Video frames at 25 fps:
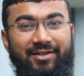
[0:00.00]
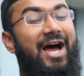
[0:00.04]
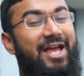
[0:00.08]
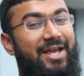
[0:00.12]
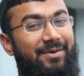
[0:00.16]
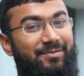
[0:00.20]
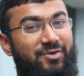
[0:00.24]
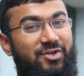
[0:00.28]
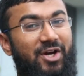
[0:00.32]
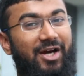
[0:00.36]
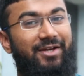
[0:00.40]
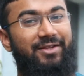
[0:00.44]
I
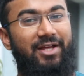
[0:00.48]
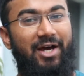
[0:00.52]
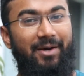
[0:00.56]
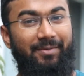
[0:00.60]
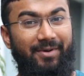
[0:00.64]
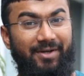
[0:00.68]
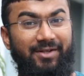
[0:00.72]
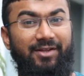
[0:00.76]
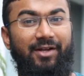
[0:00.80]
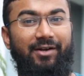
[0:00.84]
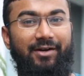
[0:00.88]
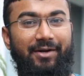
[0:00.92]
am
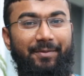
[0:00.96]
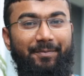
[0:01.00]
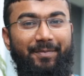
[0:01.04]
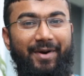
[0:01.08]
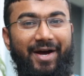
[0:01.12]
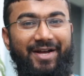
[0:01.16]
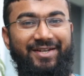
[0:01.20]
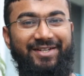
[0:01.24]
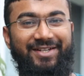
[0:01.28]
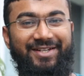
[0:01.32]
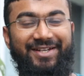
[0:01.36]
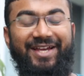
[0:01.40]
Shadab Akhtar
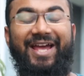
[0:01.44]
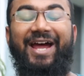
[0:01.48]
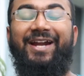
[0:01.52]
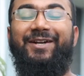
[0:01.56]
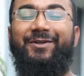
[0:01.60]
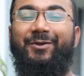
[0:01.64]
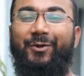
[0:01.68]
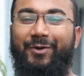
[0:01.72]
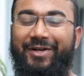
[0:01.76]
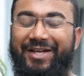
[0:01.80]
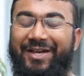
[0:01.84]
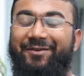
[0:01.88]
Rabbani and
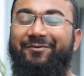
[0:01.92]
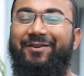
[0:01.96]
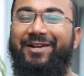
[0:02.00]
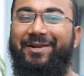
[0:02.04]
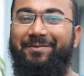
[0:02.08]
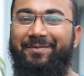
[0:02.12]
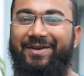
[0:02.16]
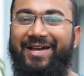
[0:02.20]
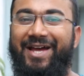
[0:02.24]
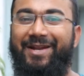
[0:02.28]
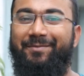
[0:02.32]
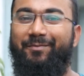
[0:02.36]
today
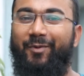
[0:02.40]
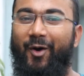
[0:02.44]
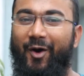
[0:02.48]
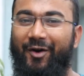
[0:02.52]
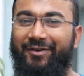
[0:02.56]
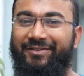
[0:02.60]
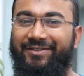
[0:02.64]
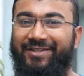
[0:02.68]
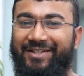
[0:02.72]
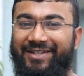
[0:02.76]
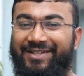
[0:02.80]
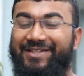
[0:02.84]
we'll be
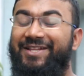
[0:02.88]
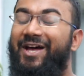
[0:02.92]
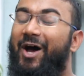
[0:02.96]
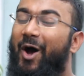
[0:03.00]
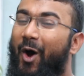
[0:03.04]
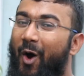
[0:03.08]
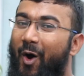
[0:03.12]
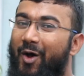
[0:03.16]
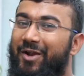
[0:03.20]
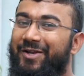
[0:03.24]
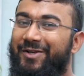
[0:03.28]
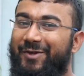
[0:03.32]
unboxing the
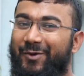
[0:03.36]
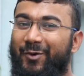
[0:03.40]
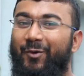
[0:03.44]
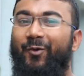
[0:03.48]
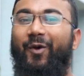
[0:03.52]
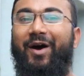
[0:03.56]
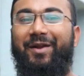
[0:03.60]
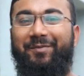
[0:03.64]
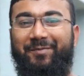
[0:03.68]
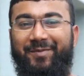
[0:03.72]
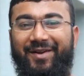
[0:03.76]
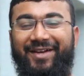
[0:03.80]
all-new
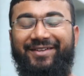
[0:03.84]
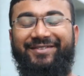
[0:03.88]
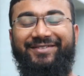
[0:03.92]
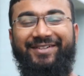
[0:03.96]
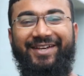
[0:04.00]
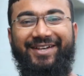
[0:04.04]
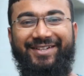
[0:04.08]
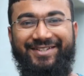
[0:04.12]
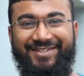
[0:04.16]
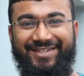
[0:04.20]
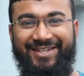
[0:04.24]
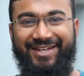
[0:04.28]
OnePlus
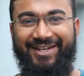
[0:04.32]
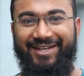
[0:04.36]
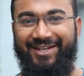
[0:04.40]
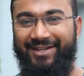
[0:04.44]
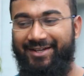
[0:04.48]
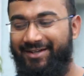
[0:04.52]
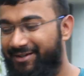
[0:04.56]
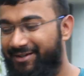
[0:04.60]
6T.